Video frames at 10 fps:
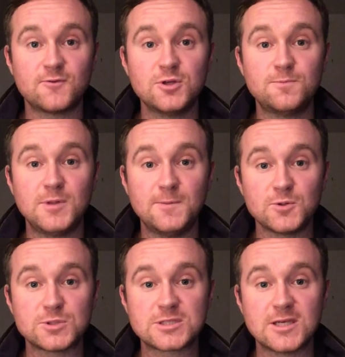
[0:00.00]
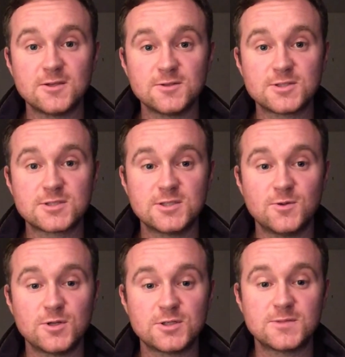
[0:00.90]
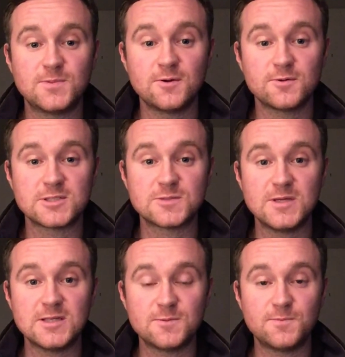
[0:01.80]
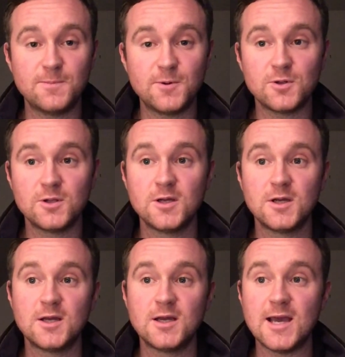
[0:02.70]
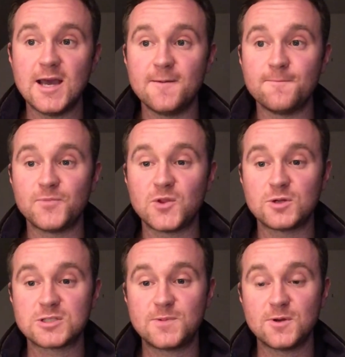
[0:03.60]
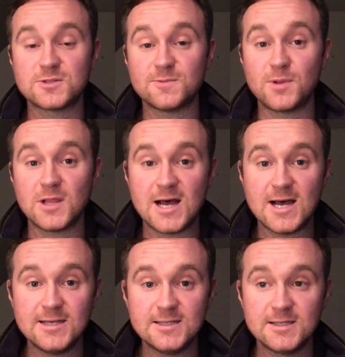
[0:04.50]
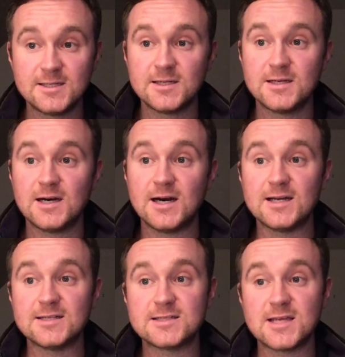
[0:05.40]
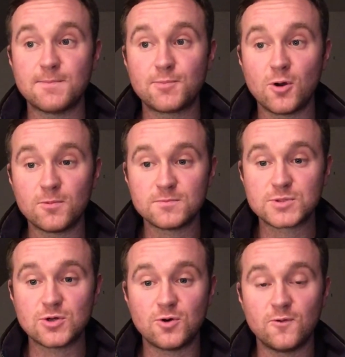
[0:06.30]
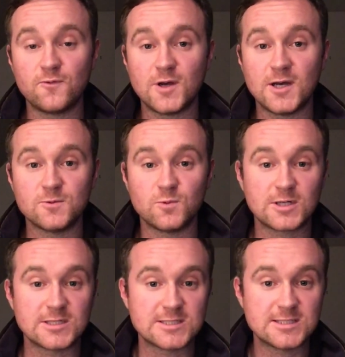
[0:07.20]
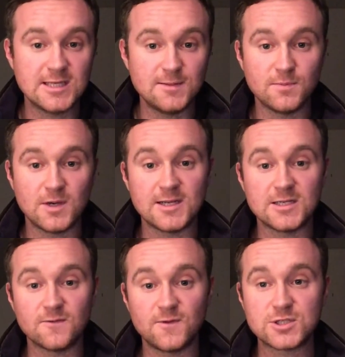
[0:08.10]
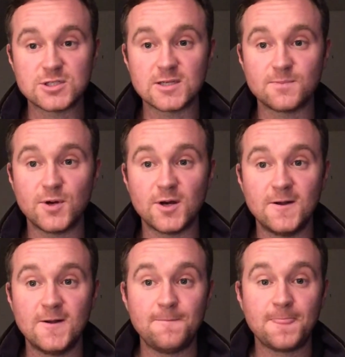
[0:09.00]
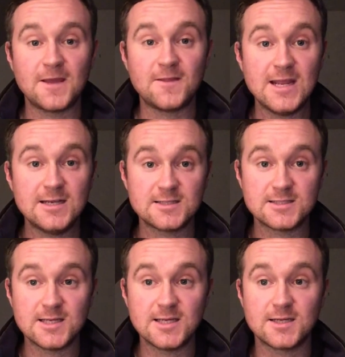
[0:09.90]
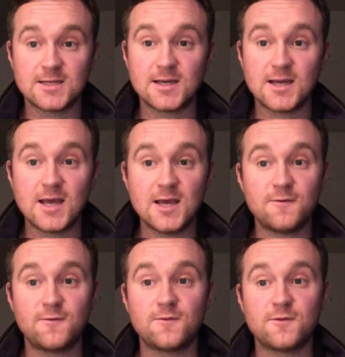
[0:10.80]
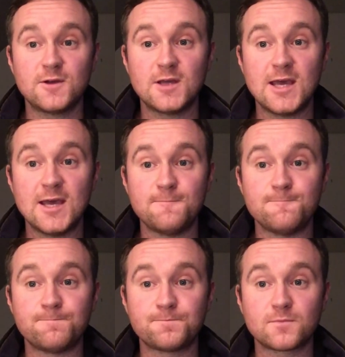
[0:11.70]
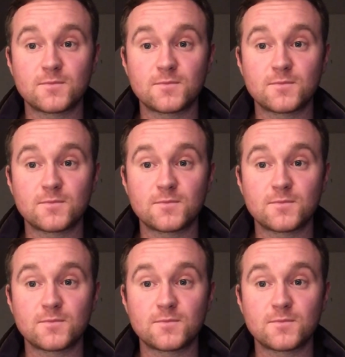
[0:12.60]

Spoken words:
have good people skills, you want to be able to speak to people, you want to be able to plan, and problem solve and work as team and individually. But at the end of the day, if in